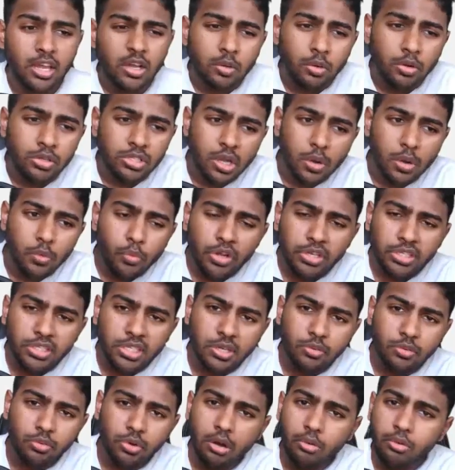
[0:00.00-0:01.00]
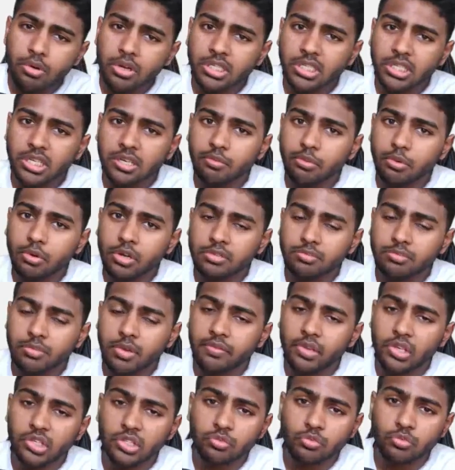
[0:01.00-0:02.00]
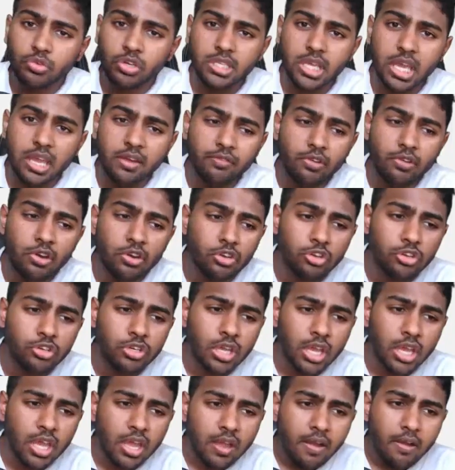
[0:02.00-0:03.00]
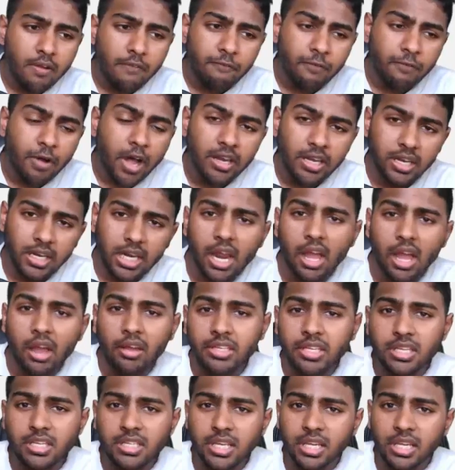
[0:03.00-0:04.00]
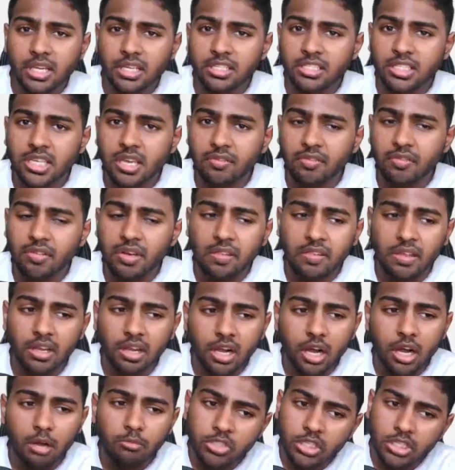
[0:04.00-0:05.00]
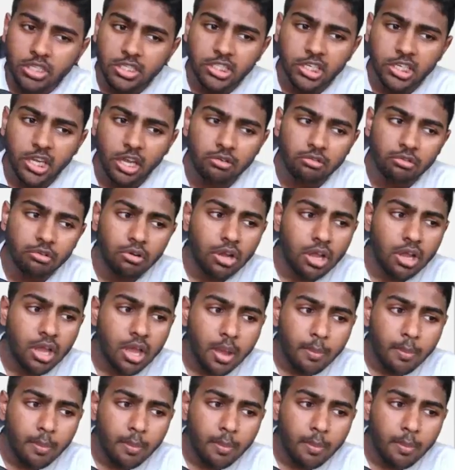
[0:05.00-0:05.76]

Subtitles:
Because what I wanted was, my vision was that everyone could find a character in Tekken 7 and then come to this channel,